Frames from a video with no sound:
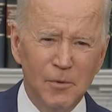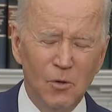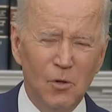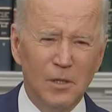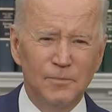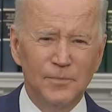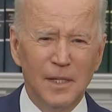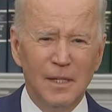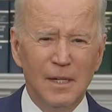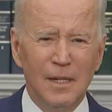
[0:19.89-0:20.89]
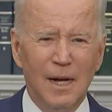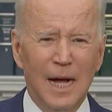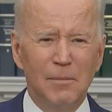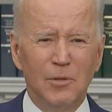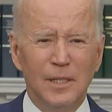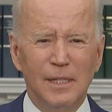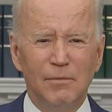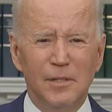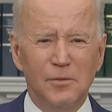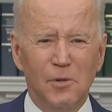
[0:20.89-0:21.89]
Court, I
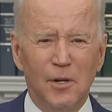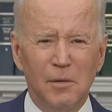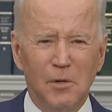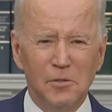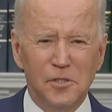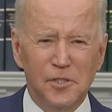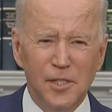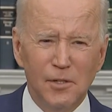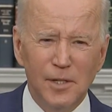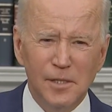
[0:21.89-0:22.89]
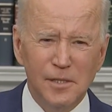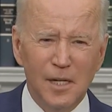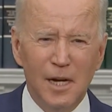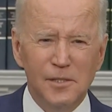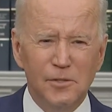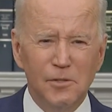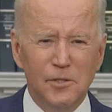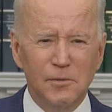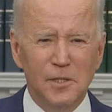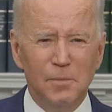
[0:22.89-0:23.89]
believe, is one of the most serious
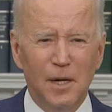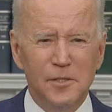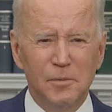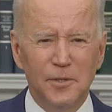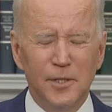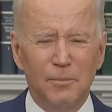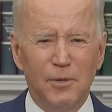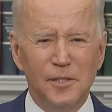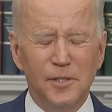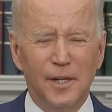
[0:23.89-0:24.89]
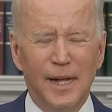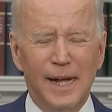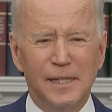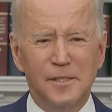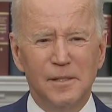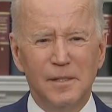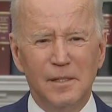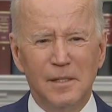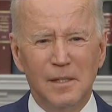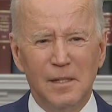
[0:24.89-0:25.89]
constitutional responsibility a president has.
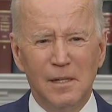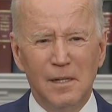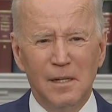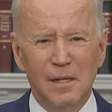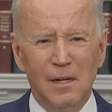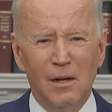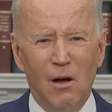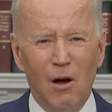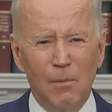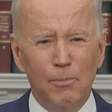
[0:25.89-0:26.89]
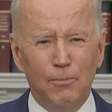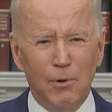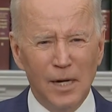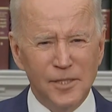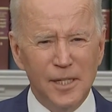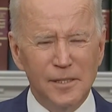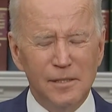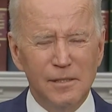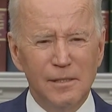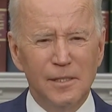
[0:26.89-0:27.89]
Our
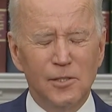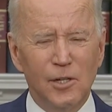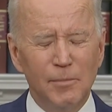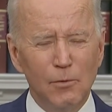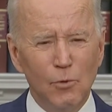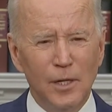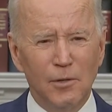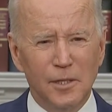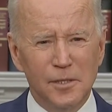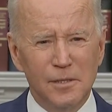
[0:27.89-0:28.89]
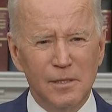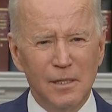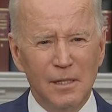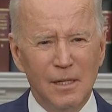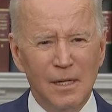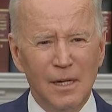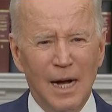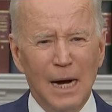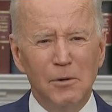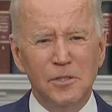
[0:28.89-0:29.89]
process is going to be rigorous.
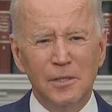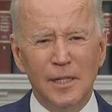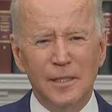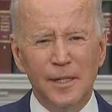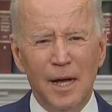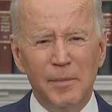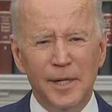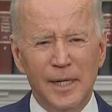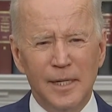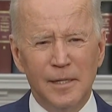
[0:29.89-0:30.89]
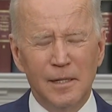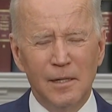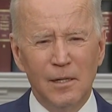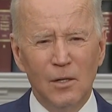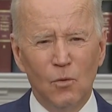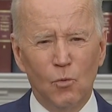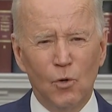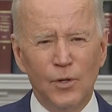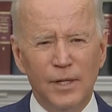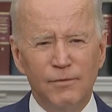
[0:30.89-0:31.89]
I will select a nominee
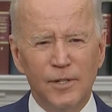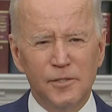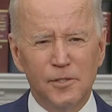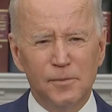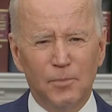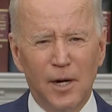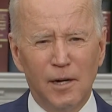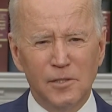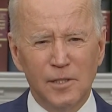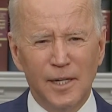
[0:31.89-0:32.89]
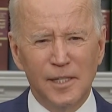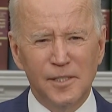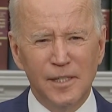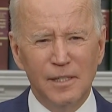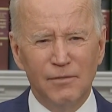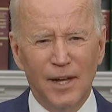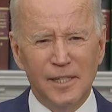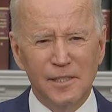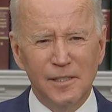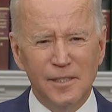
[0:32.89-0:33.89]
worthy of Justice Breyer's legacy of
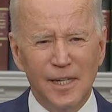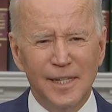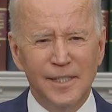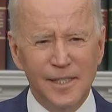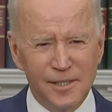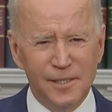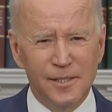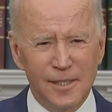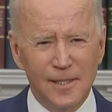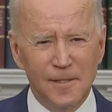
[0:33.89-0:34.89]
excellence and decency.